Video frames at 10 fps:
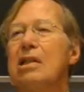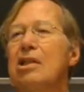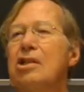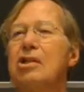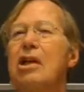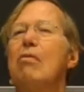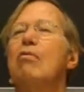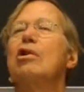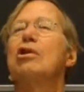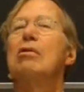
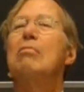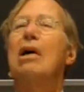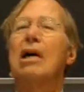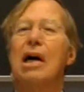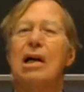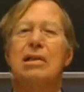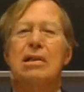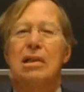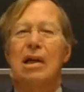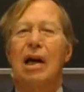distinguish among
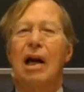us